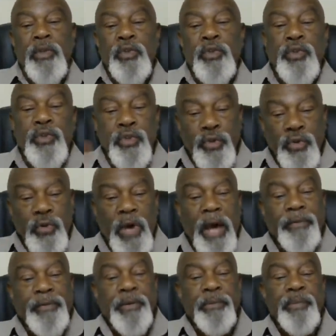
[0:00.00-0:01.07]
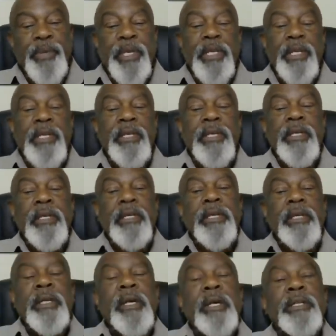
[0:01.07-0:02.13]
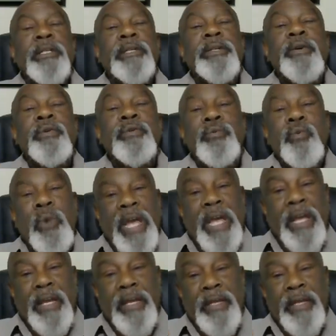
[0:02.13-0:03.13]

you have to be a certain way.